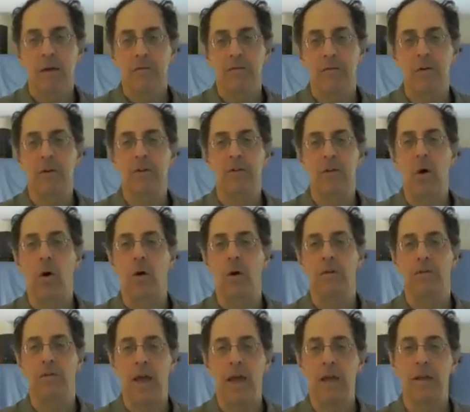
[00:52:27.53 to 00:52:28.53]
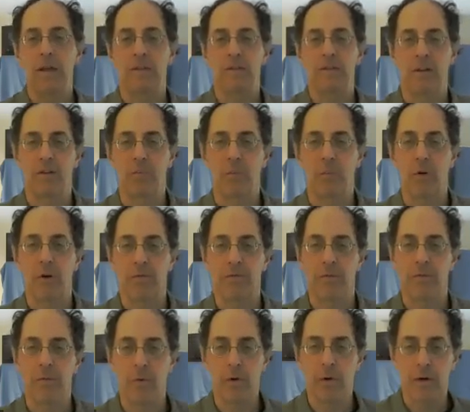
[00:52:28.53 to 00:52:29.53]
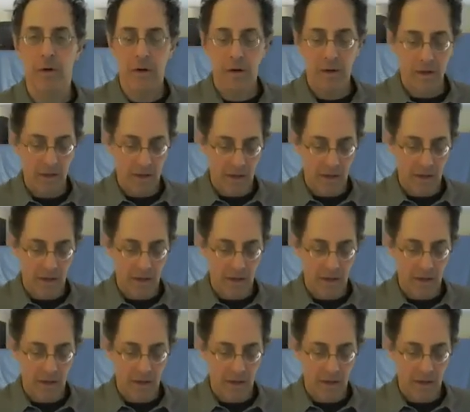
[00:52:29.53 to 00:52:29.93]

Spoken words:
for a total of 86.4